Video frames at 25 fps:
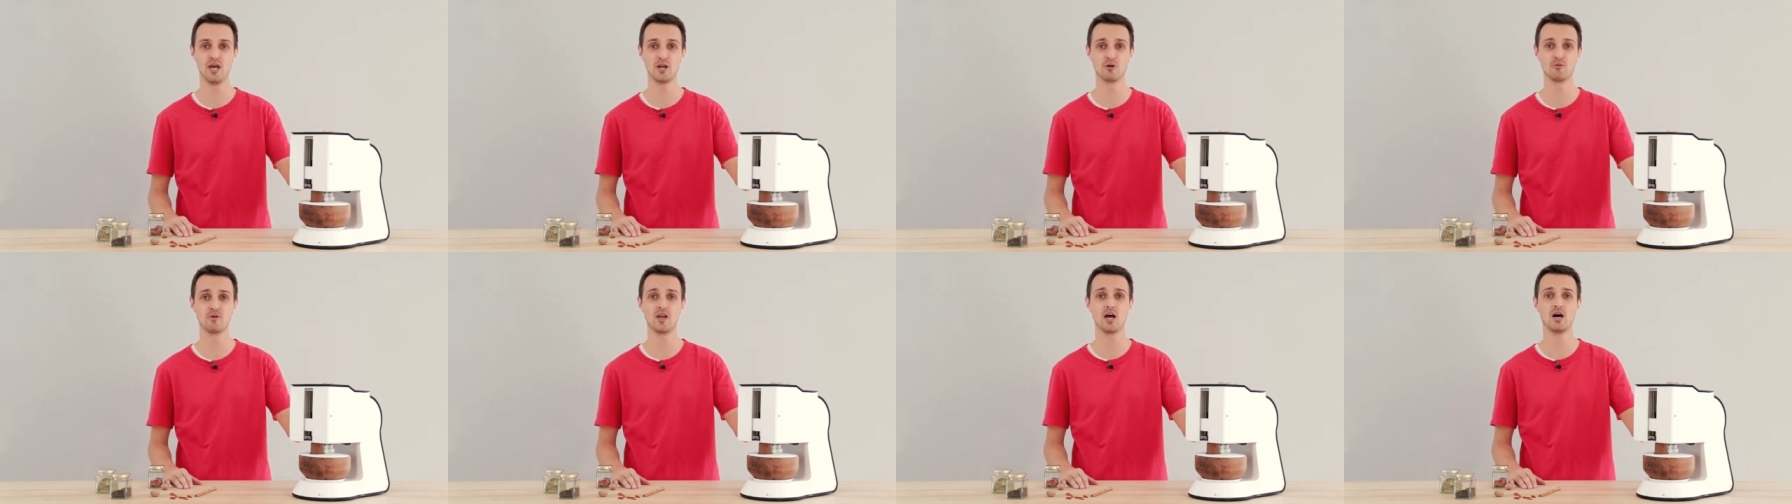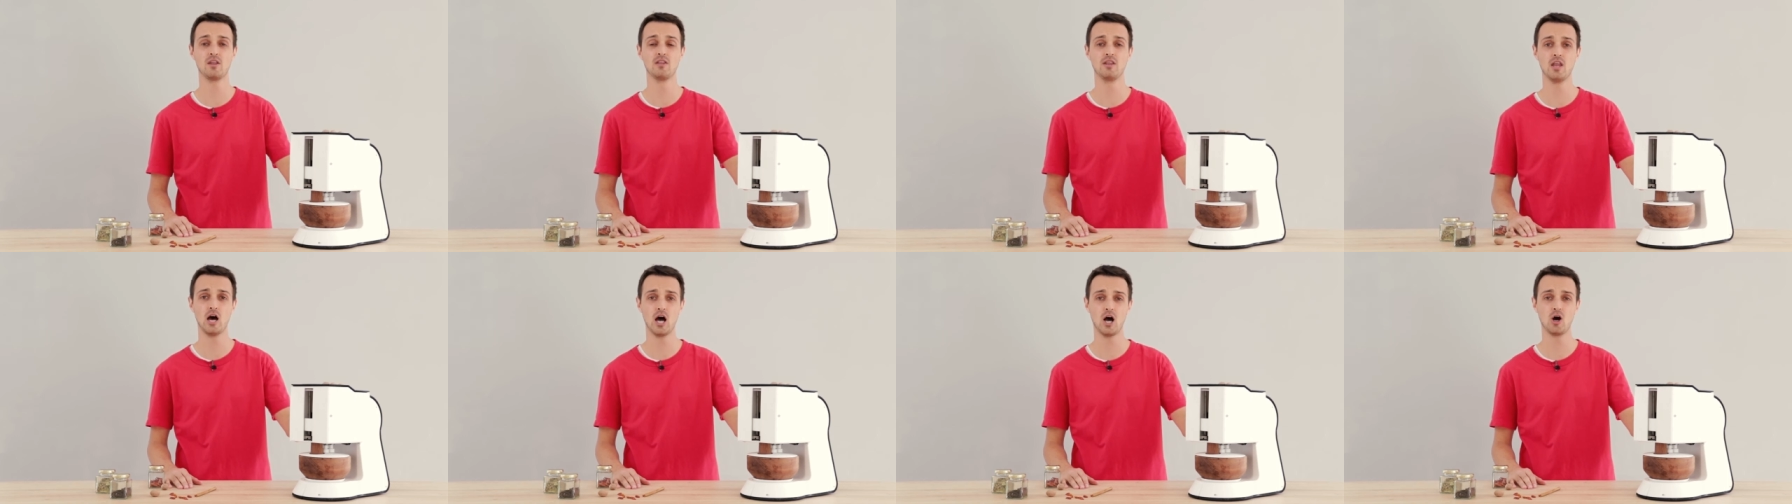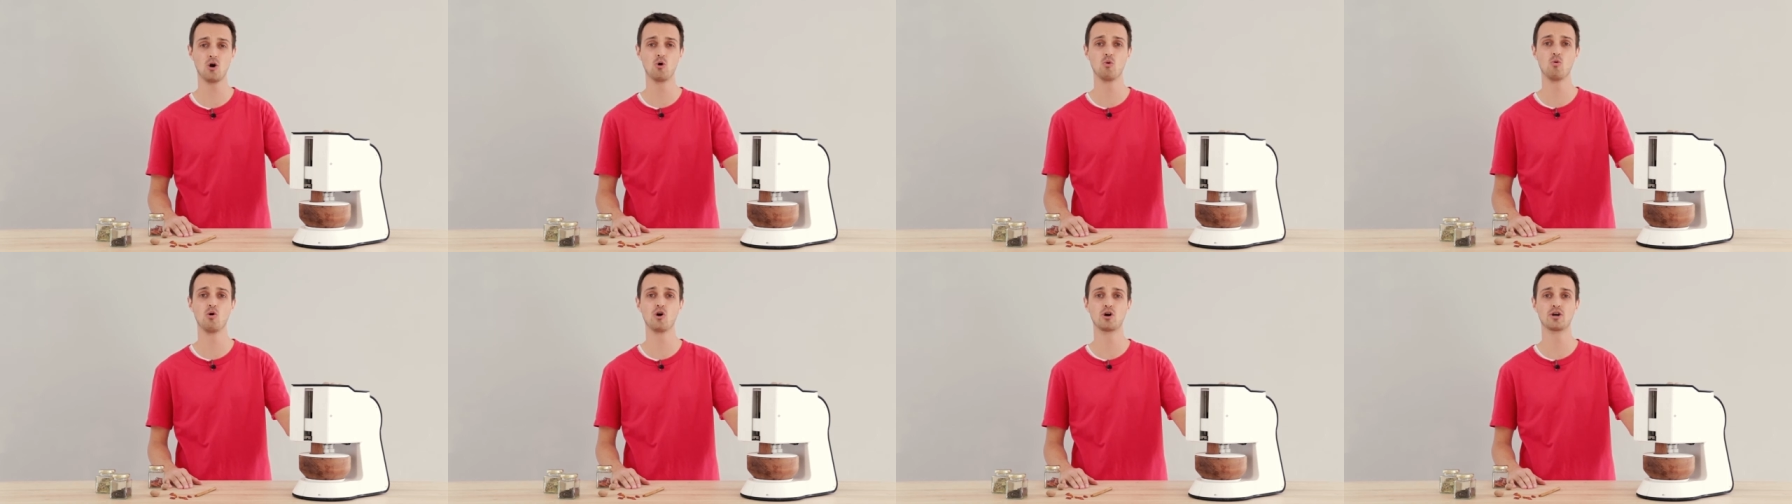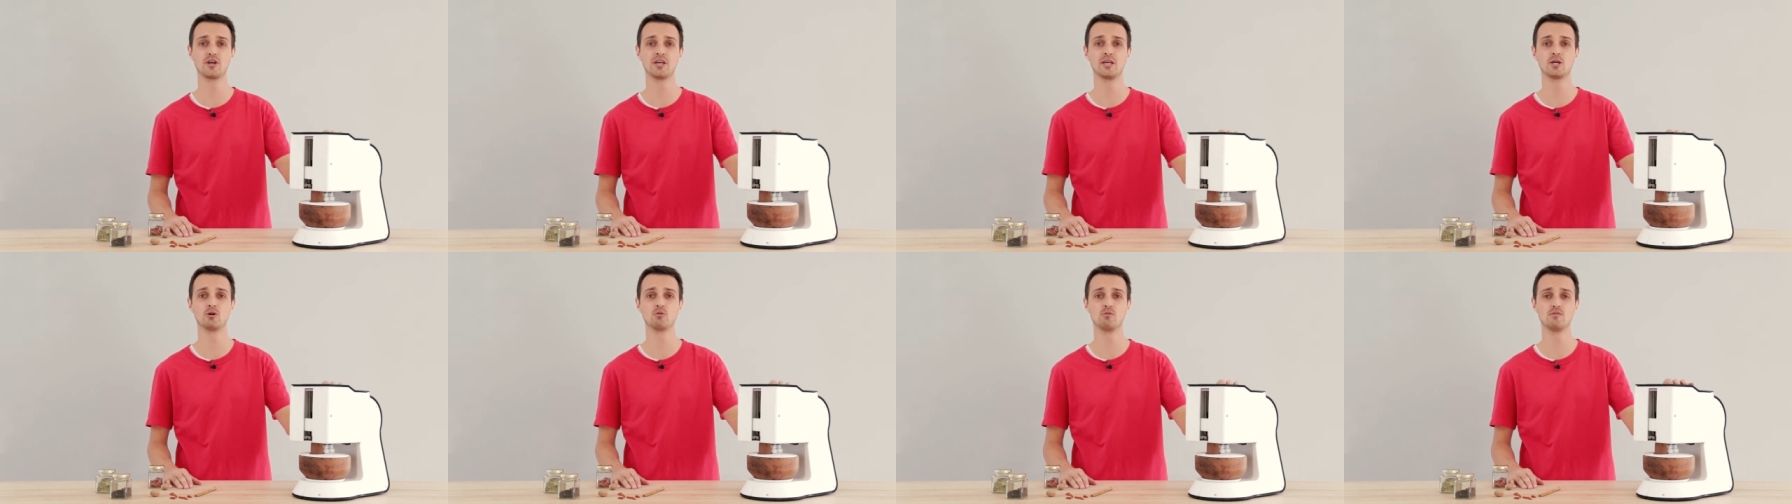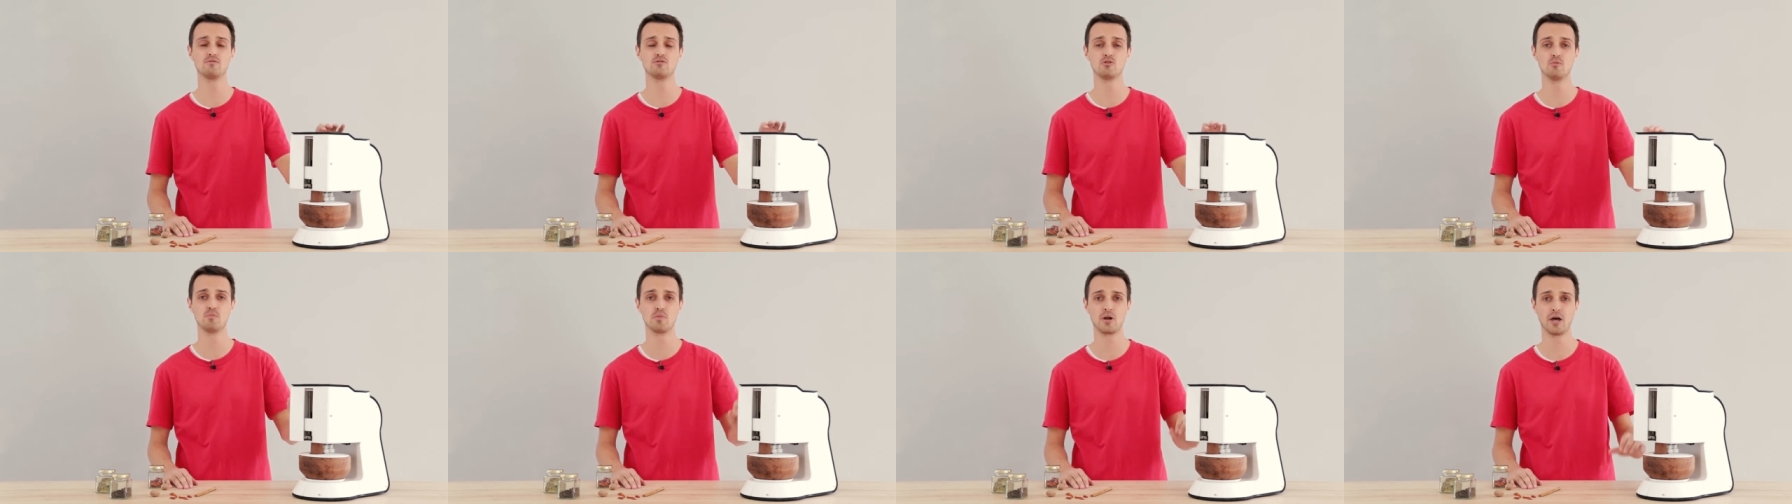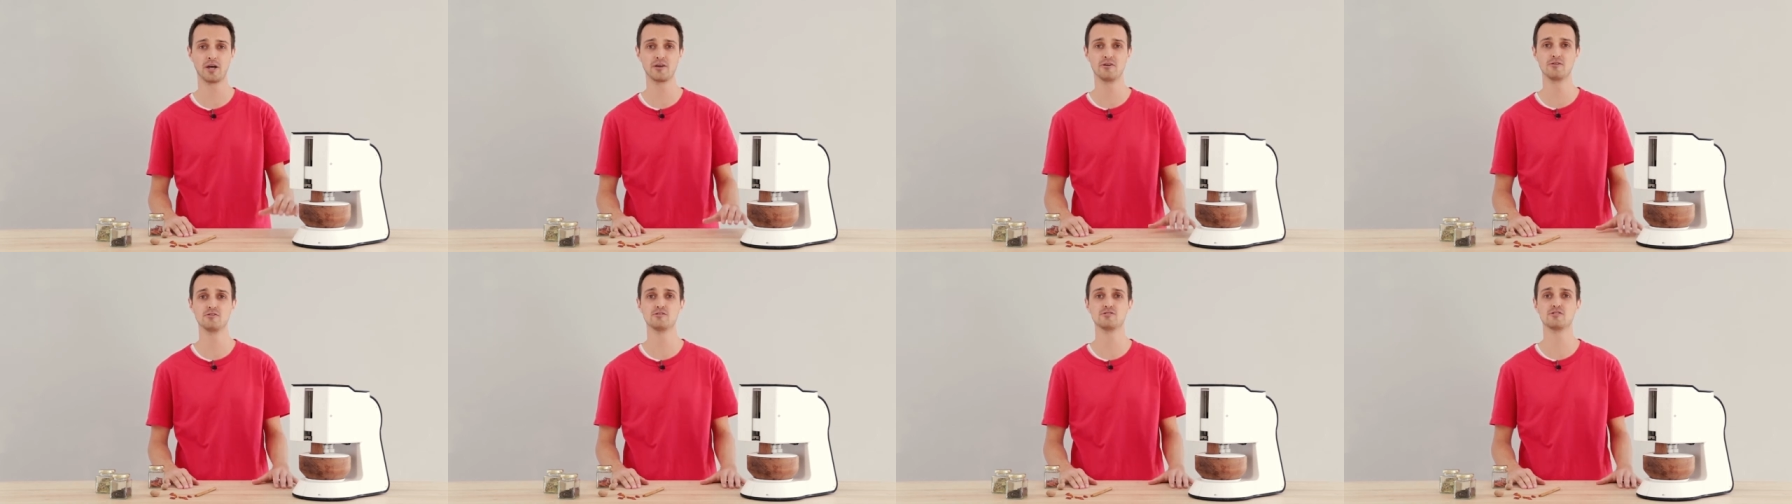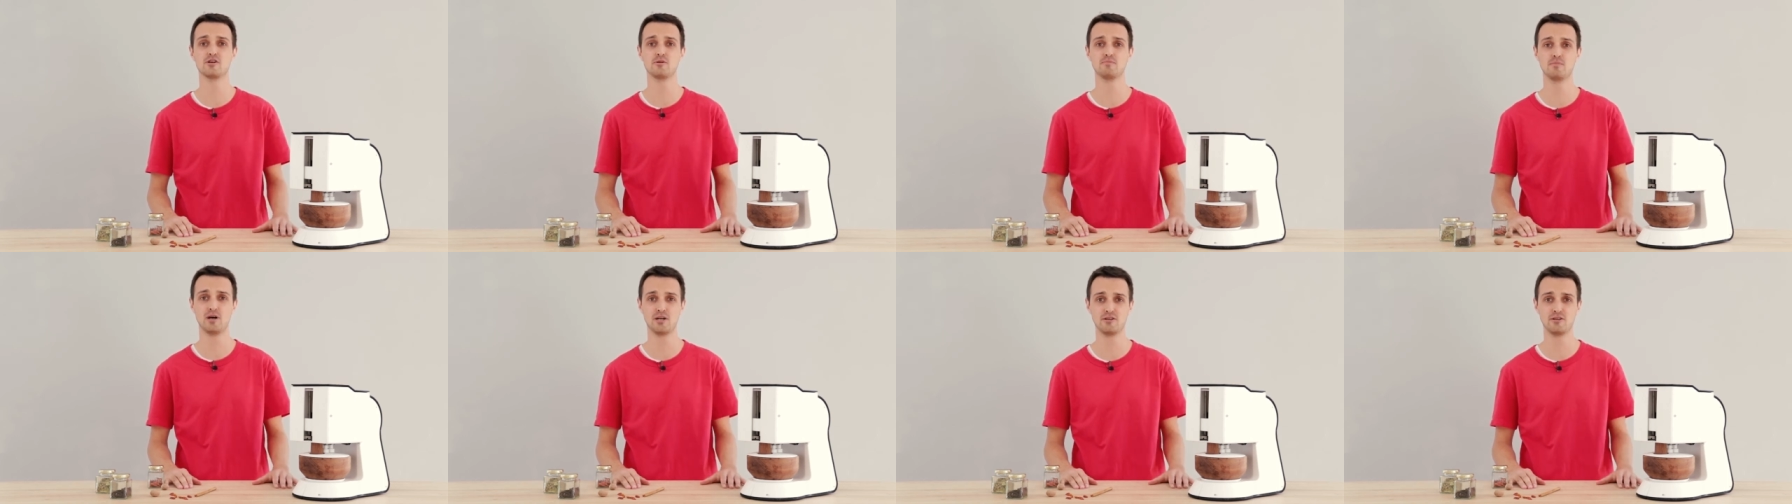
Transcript: and we are now working with suppliers and